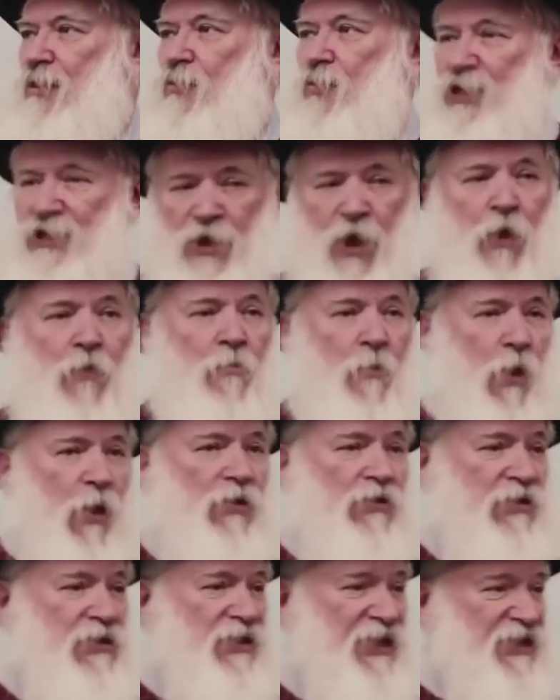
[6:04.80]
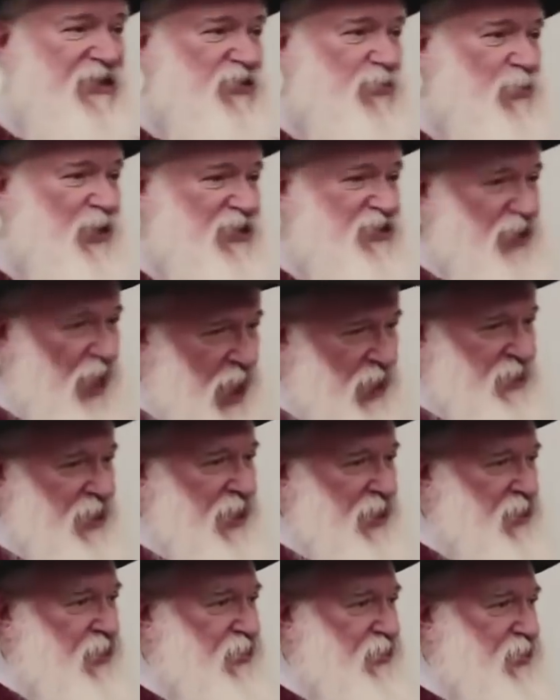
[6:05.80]
We know more or less what's
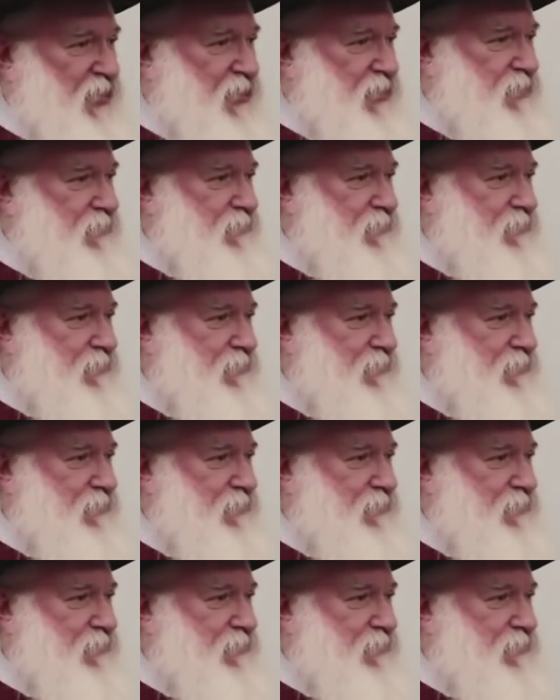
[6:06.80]
unhealthy,